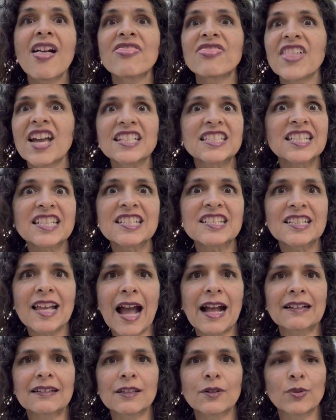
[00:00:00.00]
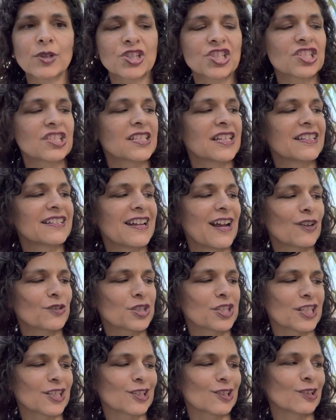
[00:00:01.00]
that's exactly what she did. Now
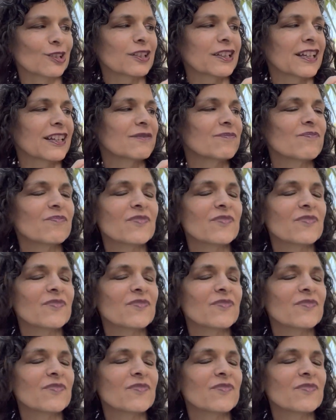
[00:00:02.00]
she's looking.